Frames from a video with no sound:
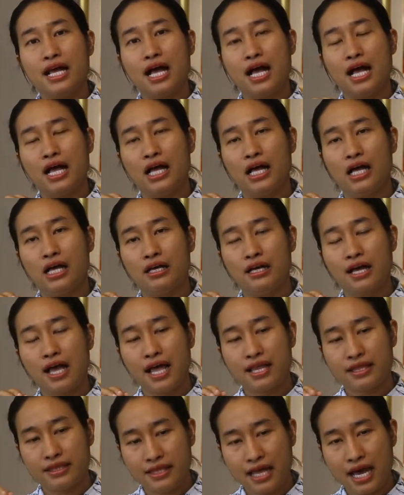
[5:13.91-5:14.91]

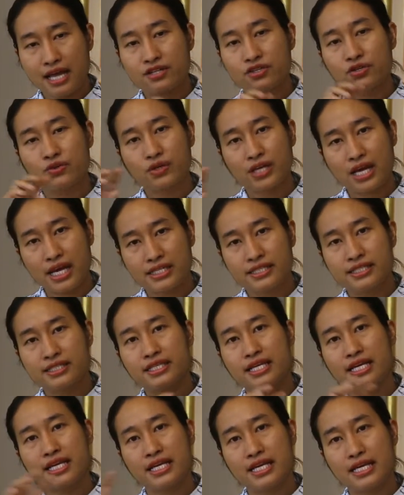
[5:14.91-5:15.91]
and that you can
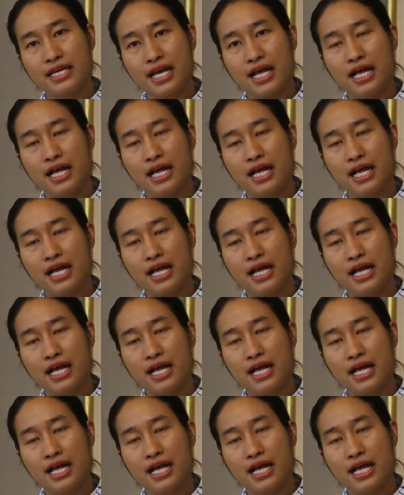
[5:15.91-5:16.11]
see